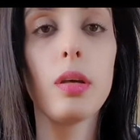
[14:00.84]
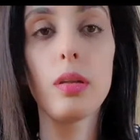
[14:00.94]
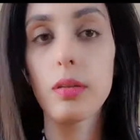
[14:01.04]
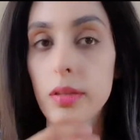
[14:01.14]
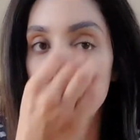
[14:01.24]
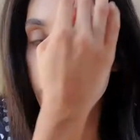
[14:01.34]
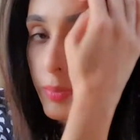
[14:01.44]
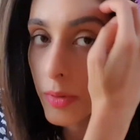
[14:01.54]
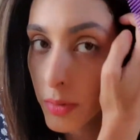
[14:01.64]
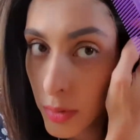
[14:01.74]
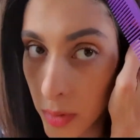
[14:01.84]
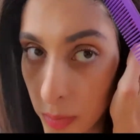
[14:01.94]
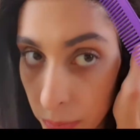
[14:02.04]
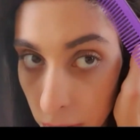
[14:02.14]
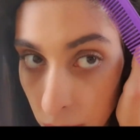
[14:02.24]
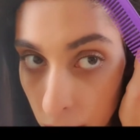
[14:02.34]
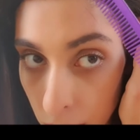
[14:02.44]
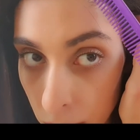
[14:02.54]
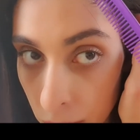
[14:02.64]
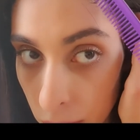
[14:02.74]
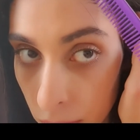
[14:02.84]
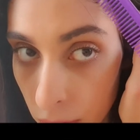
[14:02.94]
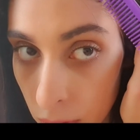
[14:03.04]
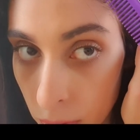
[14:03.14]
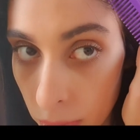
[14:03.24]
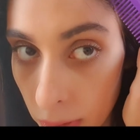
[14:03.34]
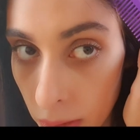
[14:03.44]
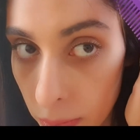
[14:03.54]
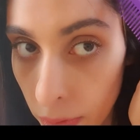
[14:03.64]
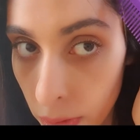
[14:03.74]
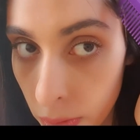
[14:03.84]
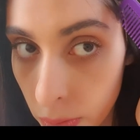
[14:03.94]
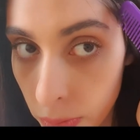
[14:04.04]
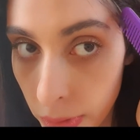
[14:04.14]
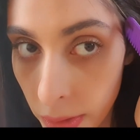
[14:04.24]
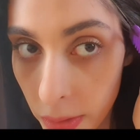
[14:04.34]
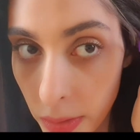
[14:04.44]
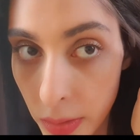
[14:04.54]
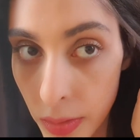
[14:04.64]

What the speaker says: And some people told me to just blend my own hair